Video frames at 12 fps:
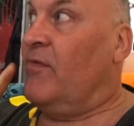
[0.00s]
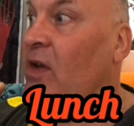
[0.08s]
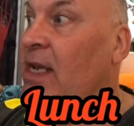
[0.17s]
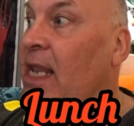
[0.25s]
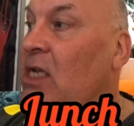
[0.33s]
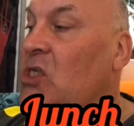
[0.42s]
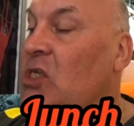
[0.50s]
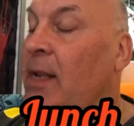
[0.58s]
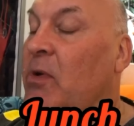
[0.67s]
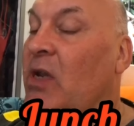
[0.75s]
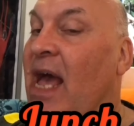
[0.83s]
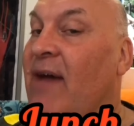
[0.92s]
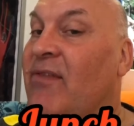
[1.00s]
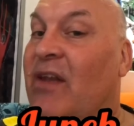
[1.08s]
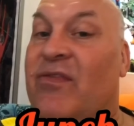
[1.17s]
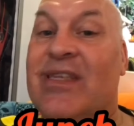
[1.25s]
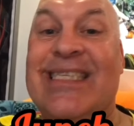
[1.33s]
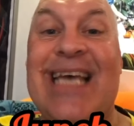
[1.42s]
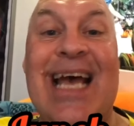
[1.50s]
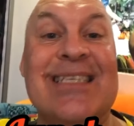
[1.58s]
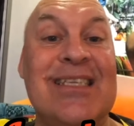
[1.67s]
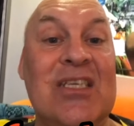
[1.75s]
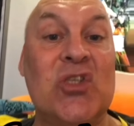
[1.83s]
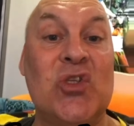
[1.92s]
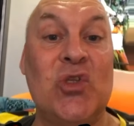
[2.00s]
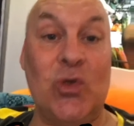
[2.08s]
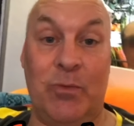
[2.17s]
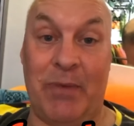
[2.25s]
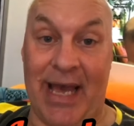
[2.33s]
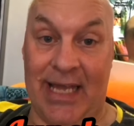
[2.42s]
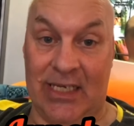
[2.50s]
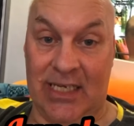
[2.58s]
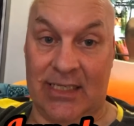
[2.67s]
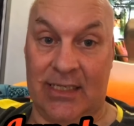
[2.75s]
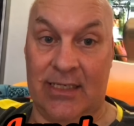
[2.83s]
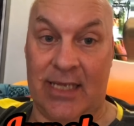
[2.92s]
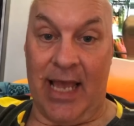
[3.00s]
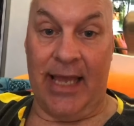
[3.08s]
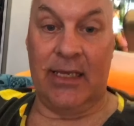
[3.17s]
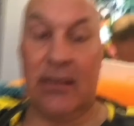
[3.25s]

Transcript: for lunch and I'm going to have that fantastic soup I had yesterday.